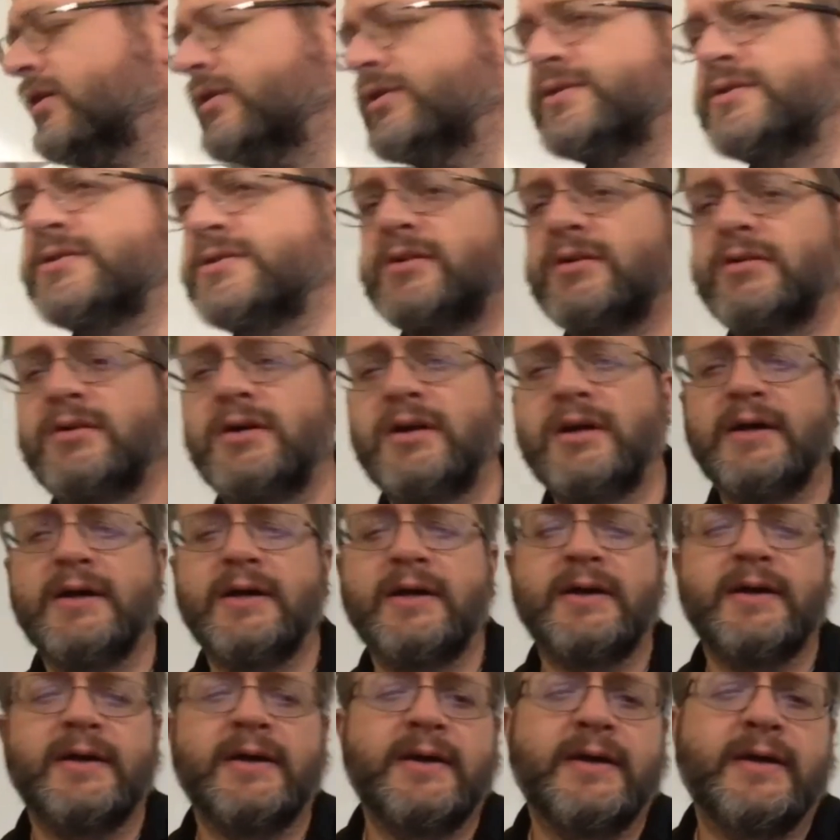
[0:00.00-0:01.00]
So
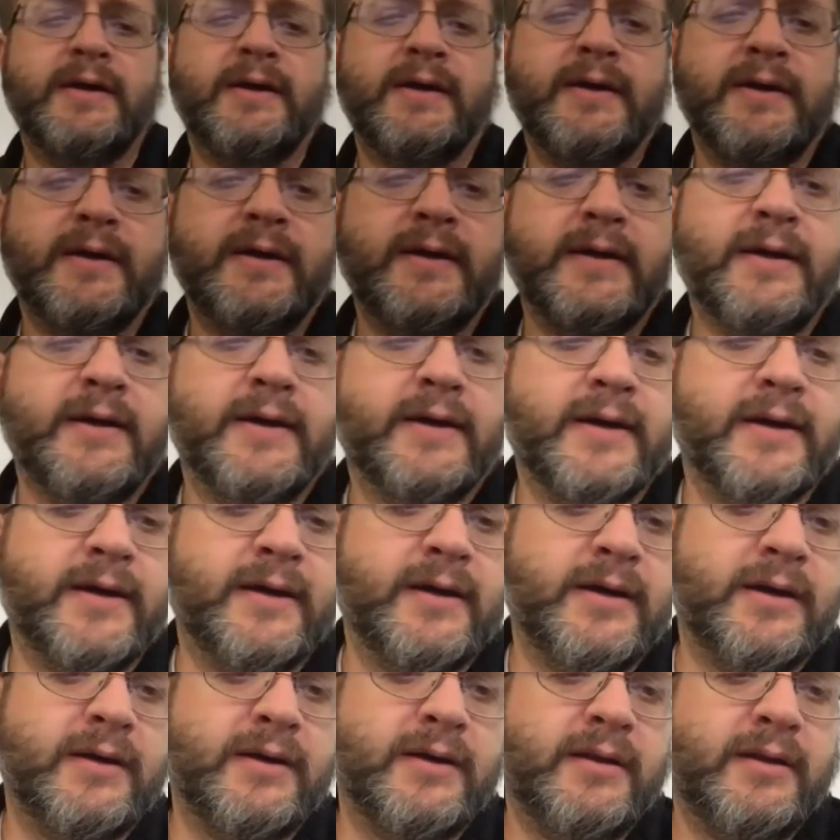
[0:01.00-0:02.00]

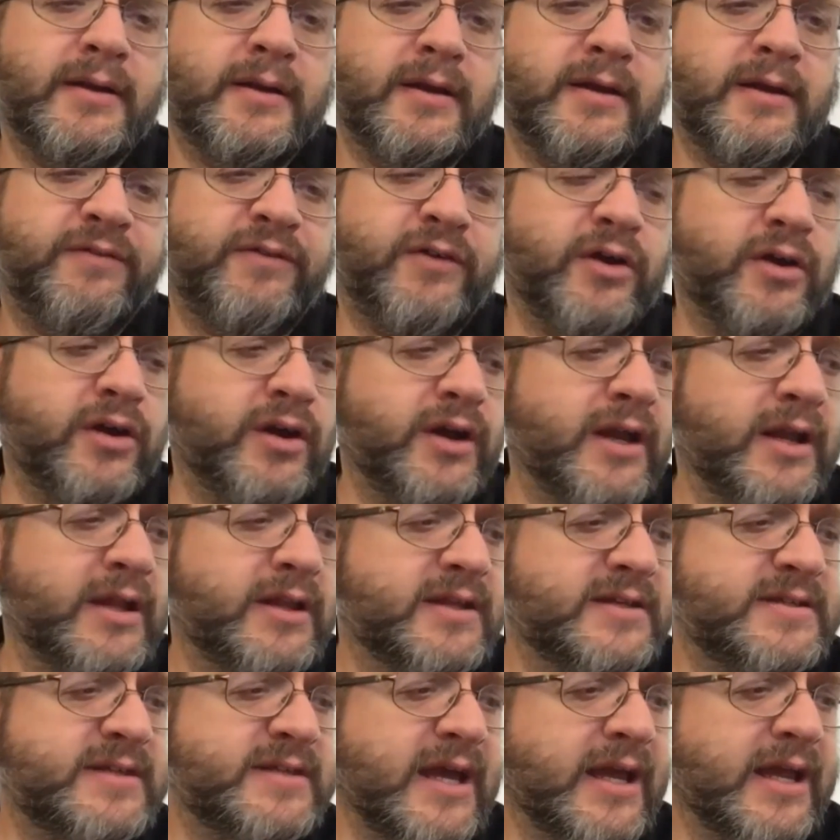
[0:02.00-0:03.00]
if you need the
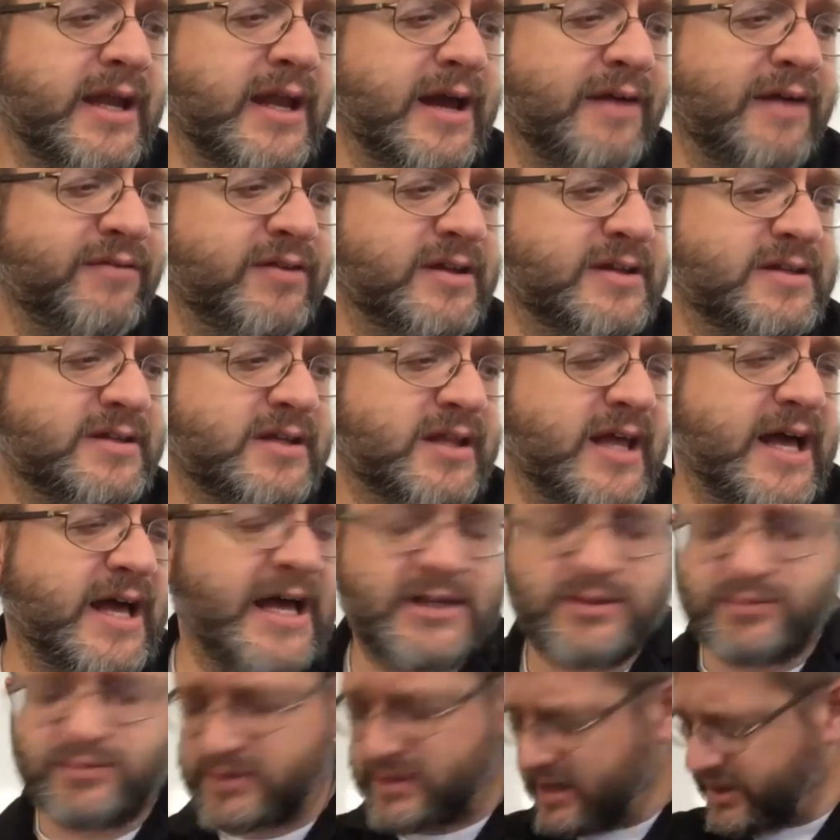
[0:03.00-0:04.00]
second half of this
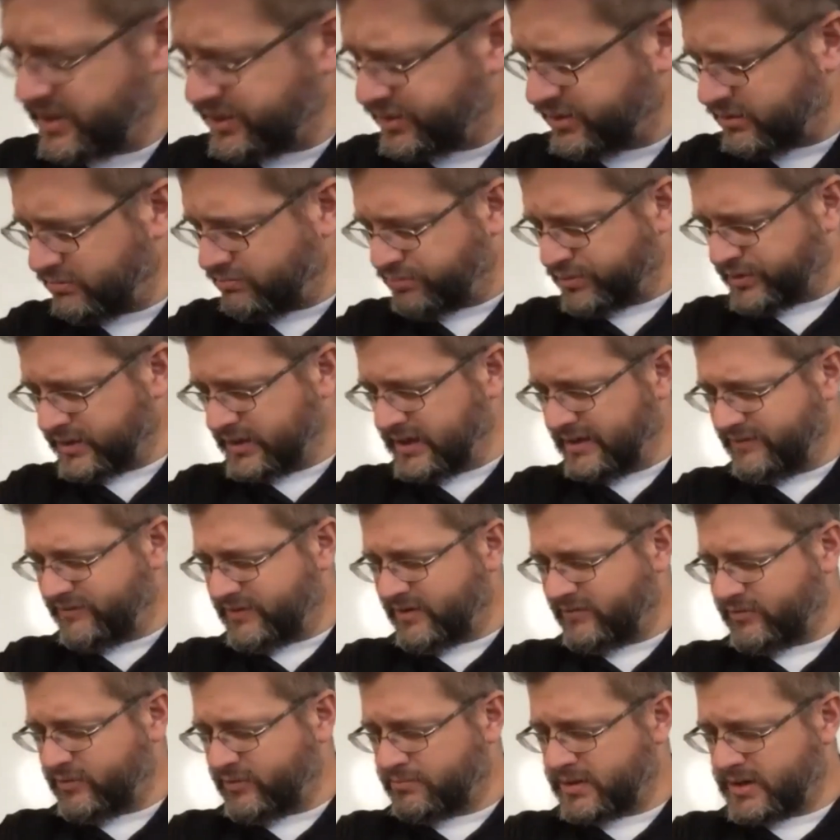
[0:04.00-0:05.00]
class, which I believe
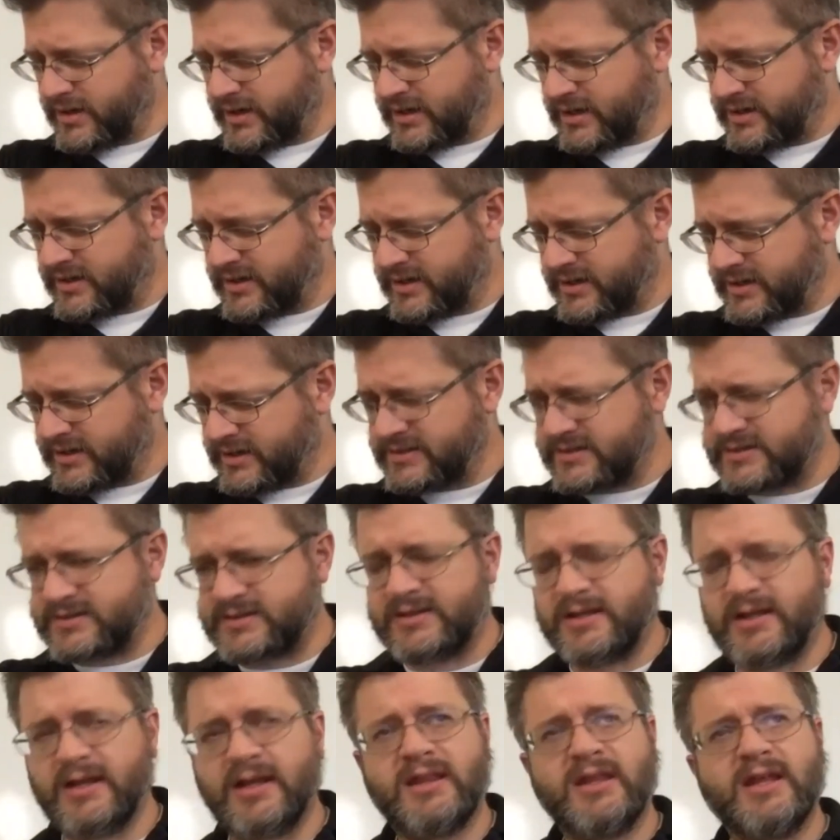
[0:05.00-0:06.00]
everybody does,
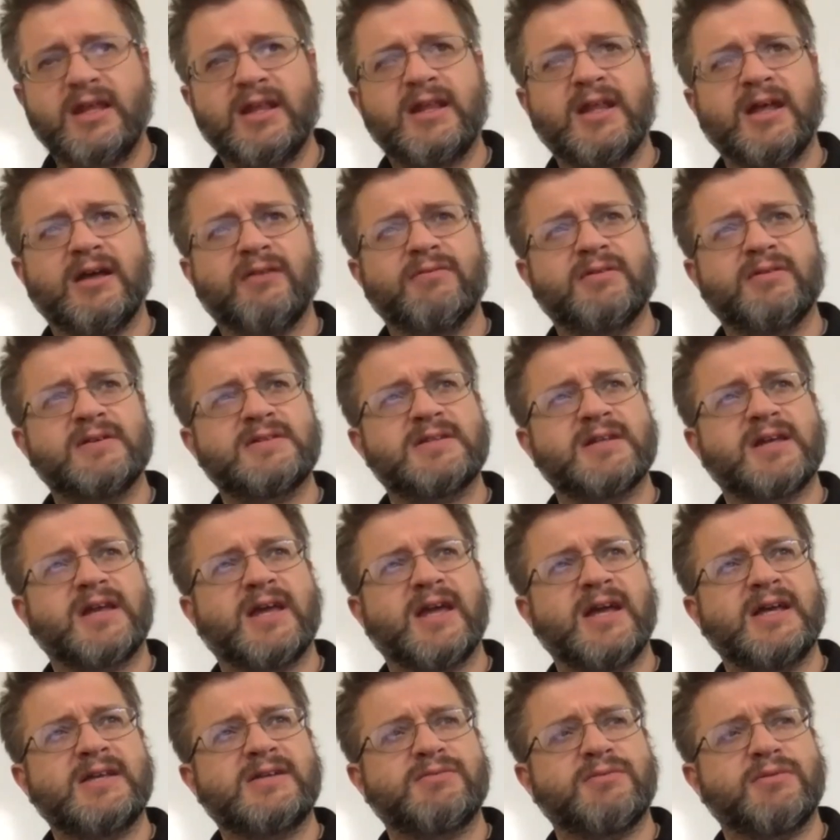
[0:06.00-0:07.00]
I think that was the
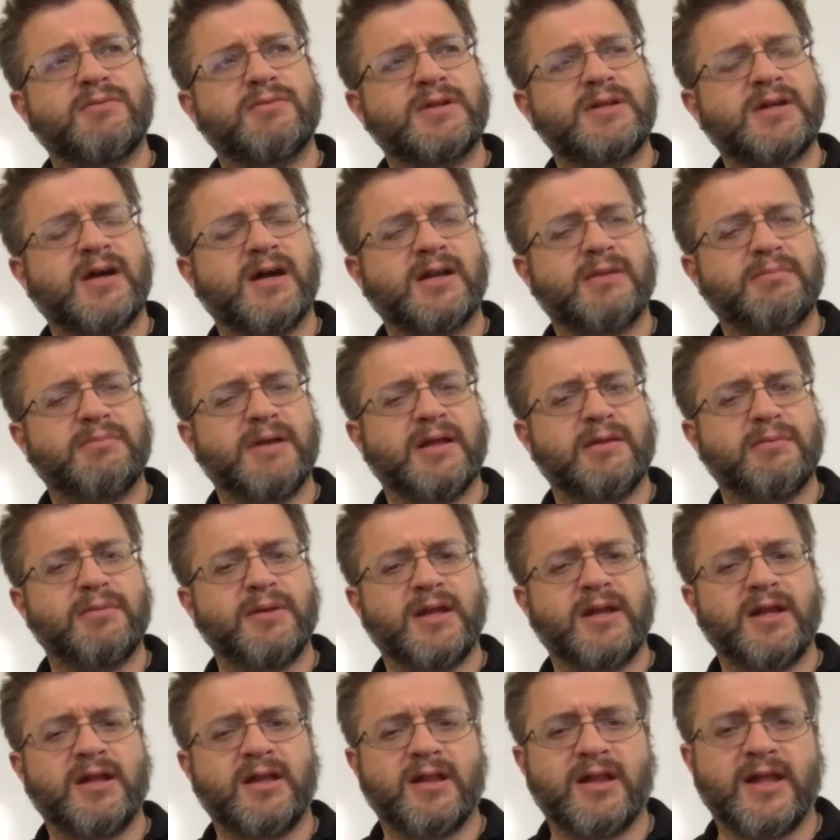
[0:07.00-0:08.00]
case when we talked about at the
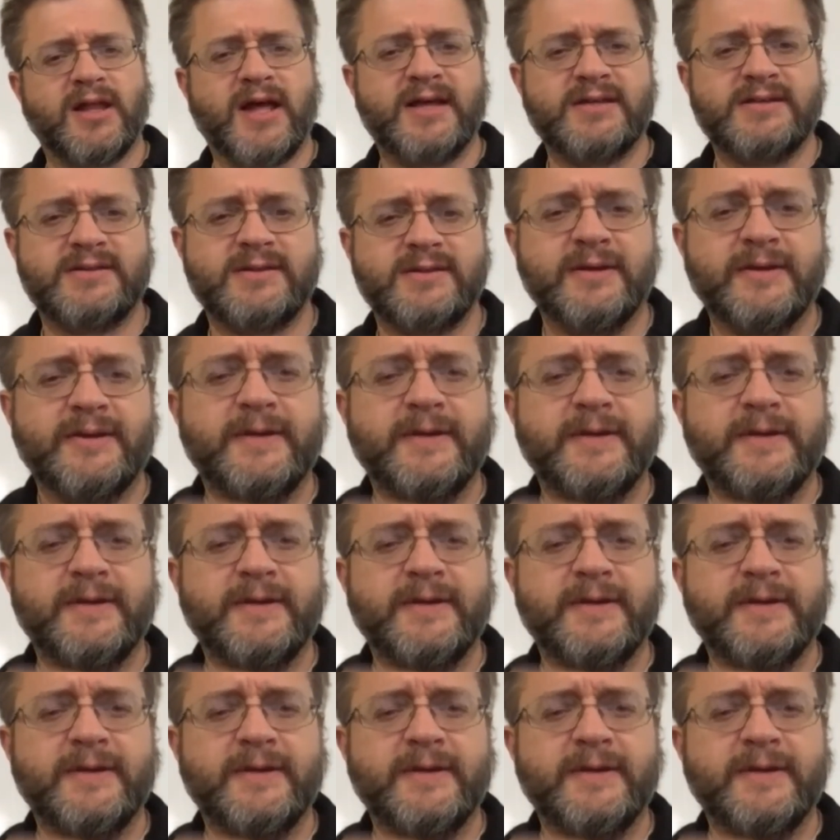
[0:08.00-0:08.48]
beginning of the class.